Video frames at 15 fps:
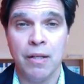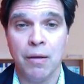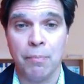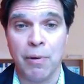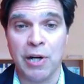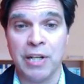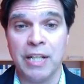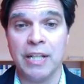
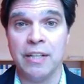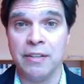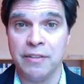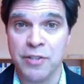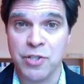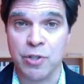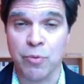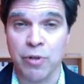Marketing in a
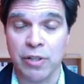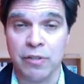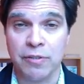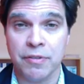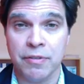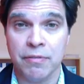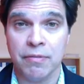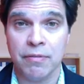Digital
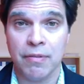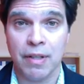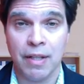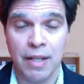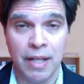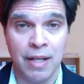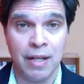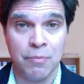World,
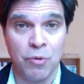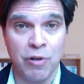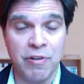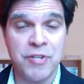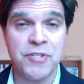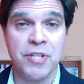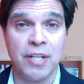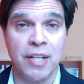and more
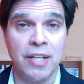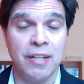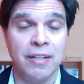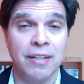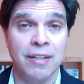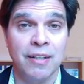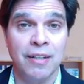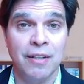recently,
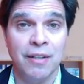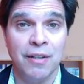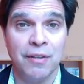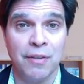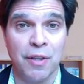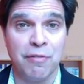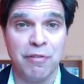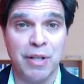
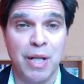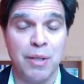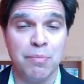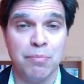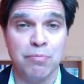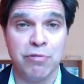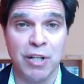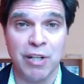the 3D
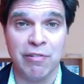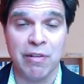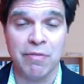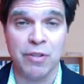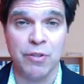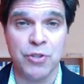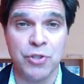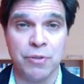Printing
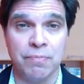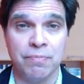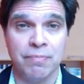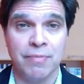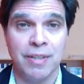Revolution.